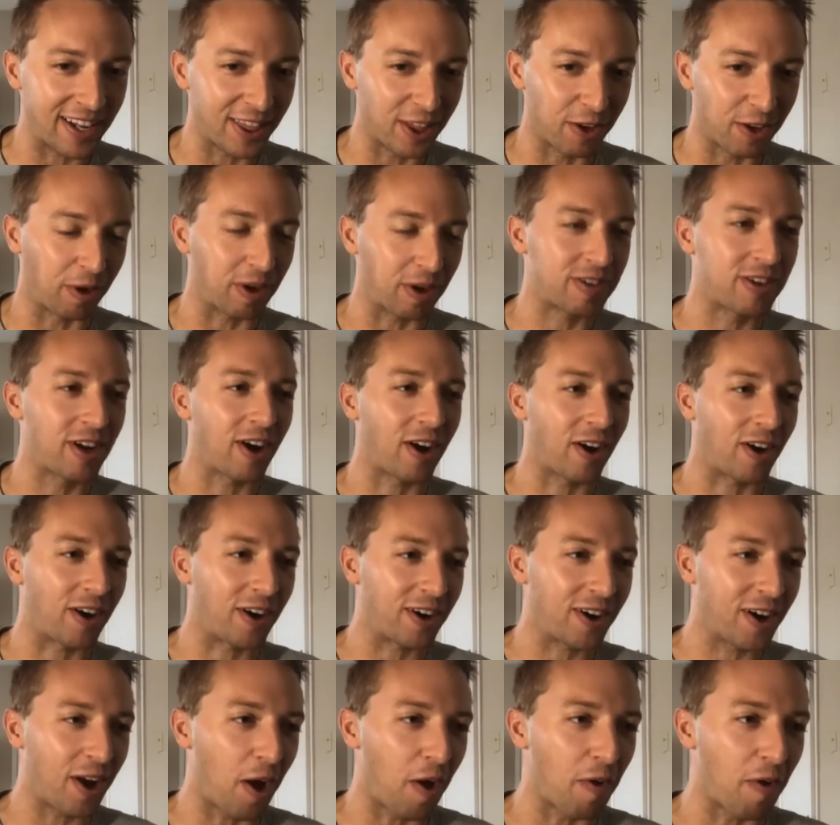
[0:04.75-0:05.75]
The
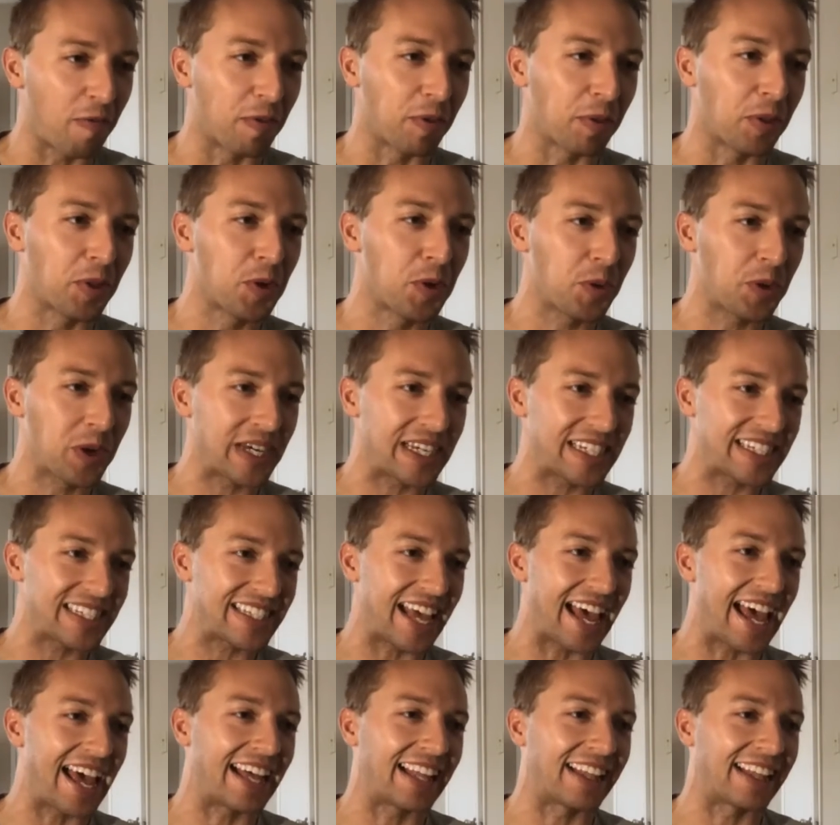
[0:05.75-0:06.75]
return of Lucas
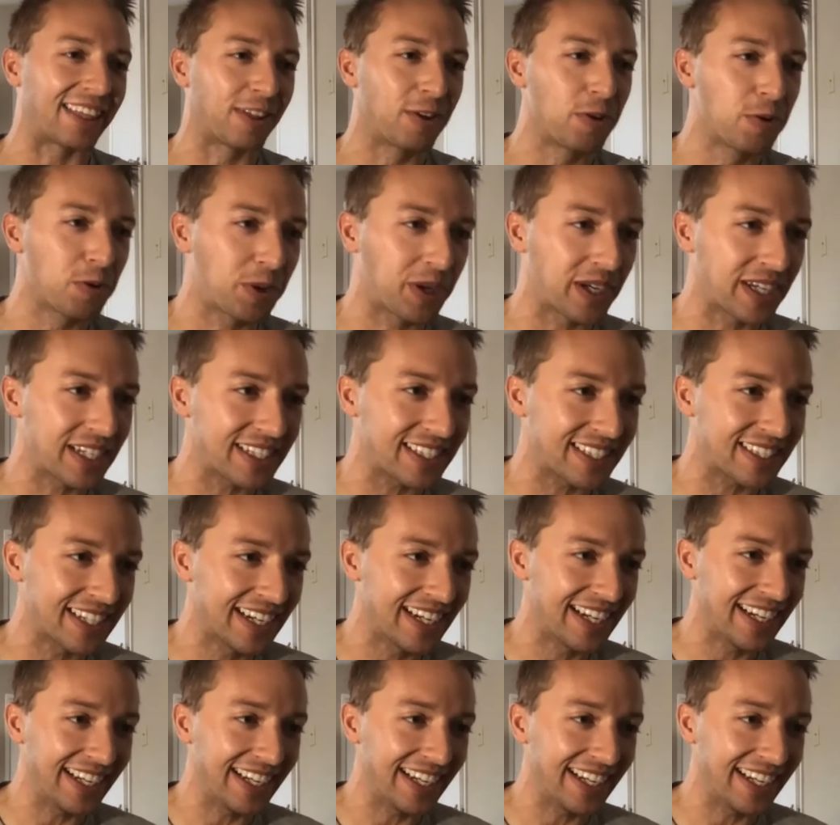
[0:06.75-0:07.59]
and Lucas.